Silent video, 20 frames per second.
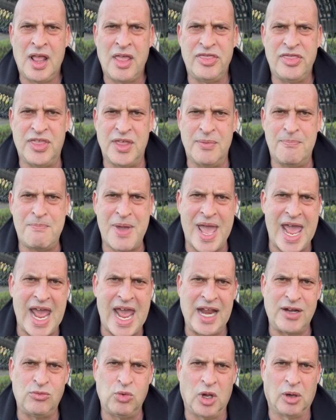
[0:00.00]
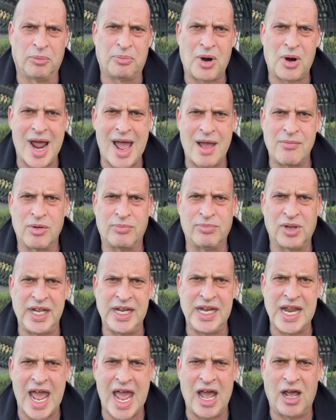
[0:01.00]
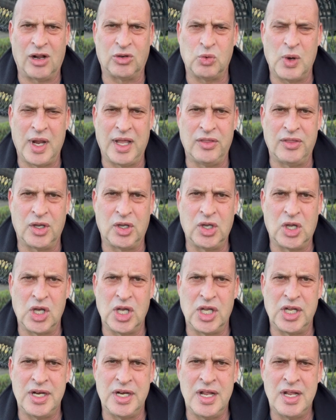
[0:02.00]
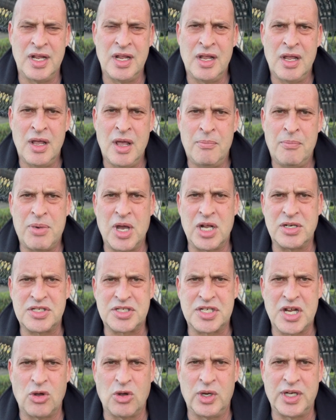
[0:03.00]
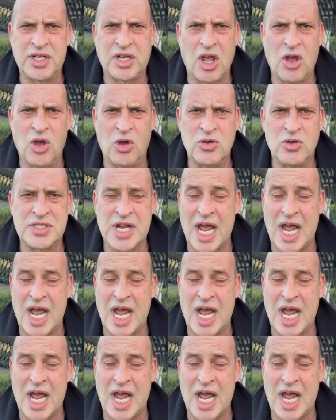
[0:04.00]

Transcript: The bad will probably outweigh the good, but so it goes.